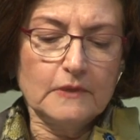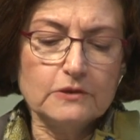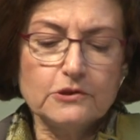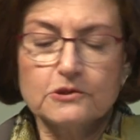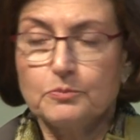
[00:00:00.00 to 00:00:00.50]

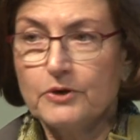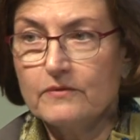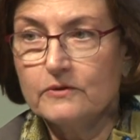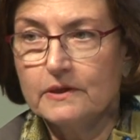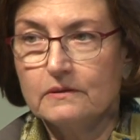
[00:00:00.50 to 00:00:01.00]
so it's
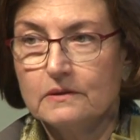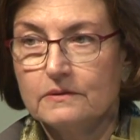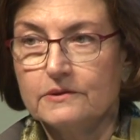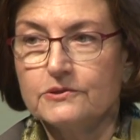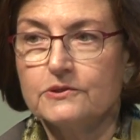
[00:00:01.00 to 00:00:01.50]
prevalent.
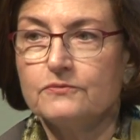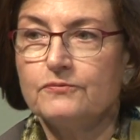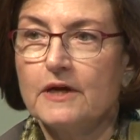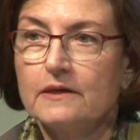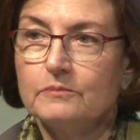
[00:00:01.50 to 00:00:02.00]
There's a
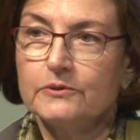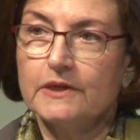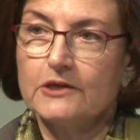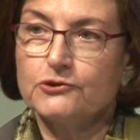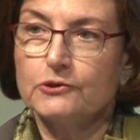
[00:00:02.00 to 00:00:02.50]
definable
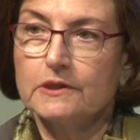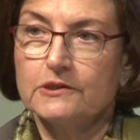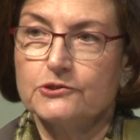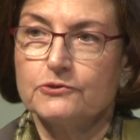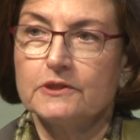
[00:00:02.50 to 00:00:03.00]
natural
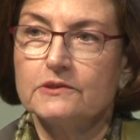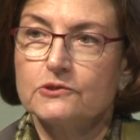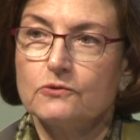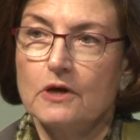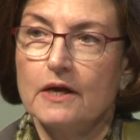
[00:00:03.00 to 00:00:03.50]
history. It's
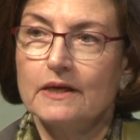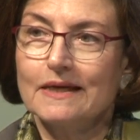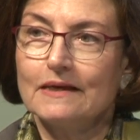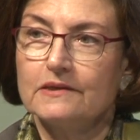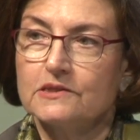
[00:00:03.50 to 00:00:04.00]
chronic
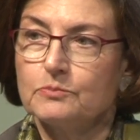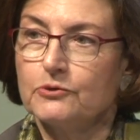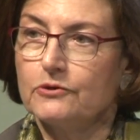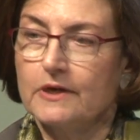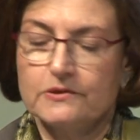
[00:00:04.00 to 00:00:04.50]
and it's
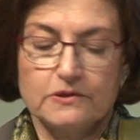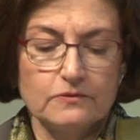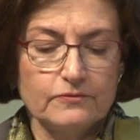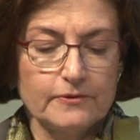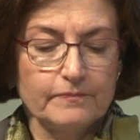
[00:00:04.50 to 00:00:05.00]
progressive.